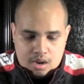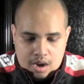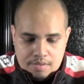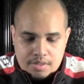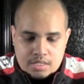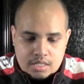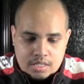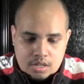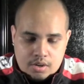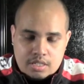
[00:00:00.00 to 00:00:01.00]

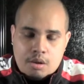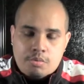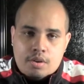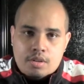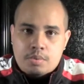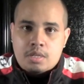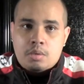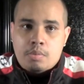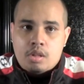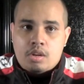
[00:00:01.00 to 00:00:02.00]
obviously don't accept any
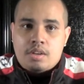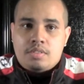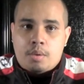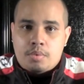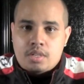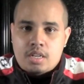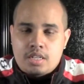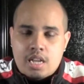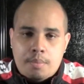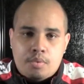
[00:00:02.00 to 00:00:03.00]
responsibility if something
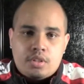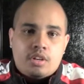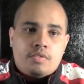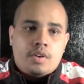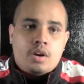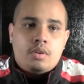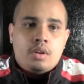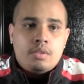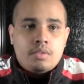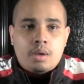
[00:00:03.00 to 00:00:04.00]
does happen with your phone,
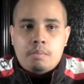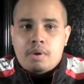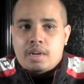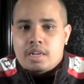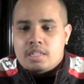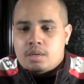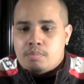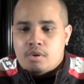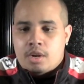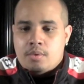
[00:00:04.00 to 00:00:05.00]
but it is a
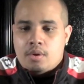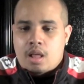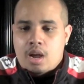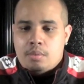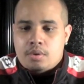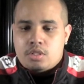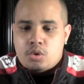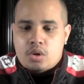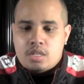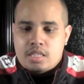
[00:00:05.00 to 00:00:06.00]
pretty reliable
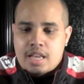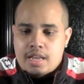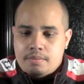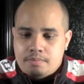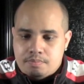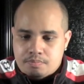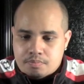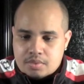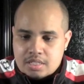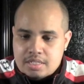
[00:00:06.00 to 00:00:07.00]
source that
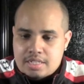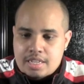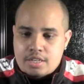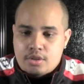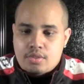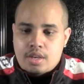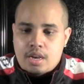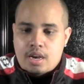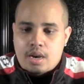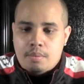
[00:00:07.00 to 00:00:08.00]
did do
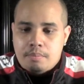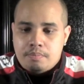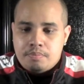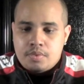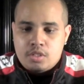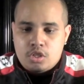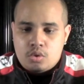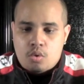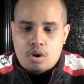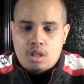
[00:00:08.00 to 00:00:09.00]
the
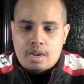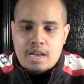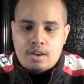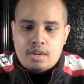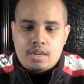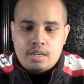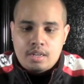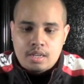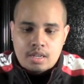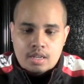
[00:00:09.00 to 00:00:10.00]
tutorial on how to
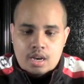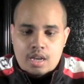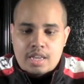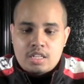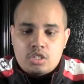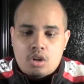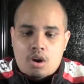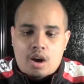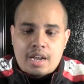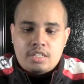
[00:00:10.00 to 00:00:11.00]

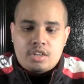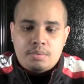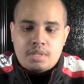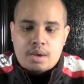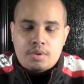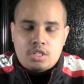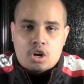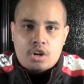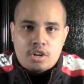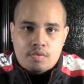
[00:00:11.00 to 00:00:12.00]
install Ice Cream Sandwich
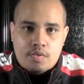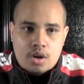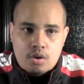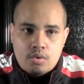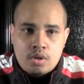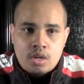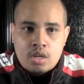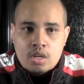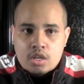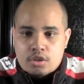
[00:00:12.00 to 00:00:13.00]
on your phone.
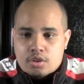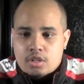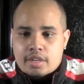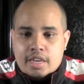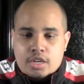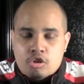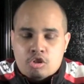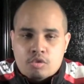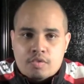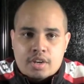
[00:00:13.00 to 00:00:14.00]
You can look at
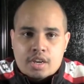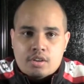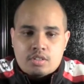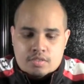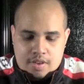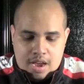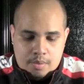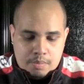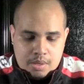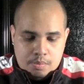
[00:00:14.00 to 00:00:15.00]
YouTube videos of how
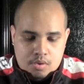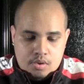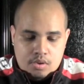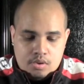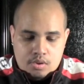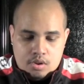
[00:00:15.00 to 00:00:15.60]
people,